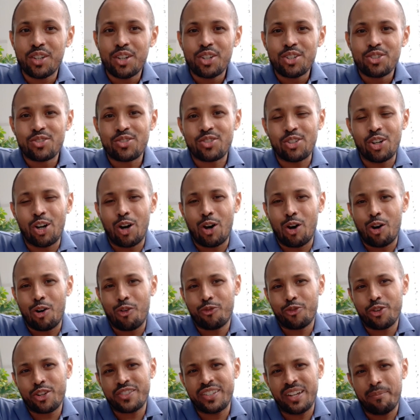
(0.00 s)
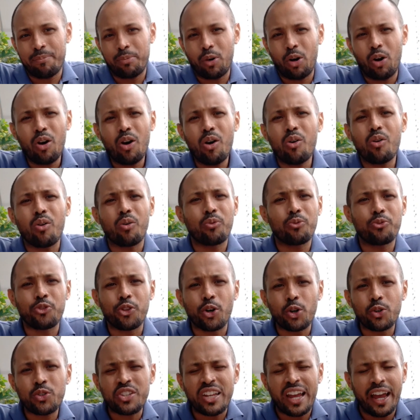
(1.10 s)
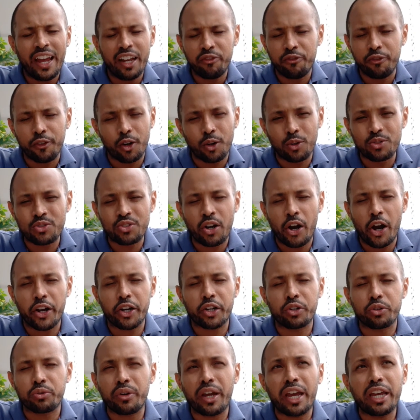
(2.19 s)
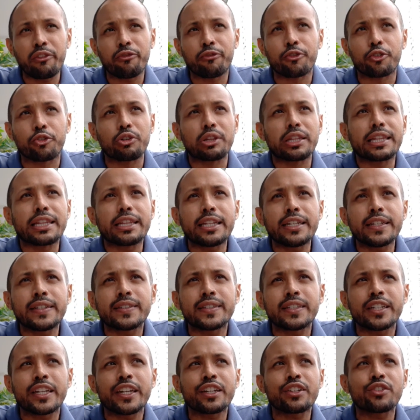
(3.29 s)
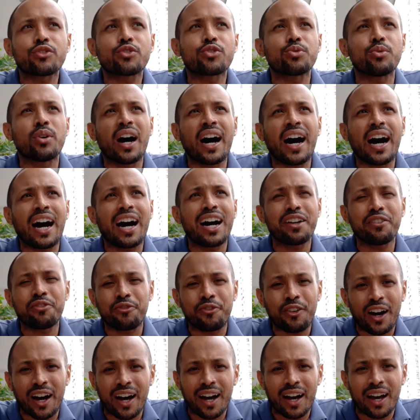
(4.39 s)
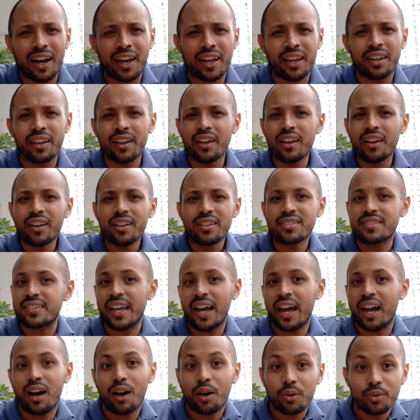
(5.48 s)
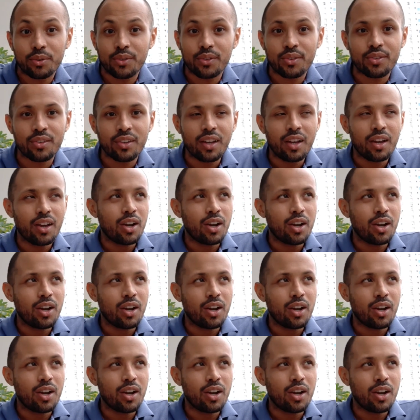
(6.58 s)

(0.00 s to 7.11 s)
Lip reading: So, for example, oh, those headphones are great for listening to hi-fi sounds.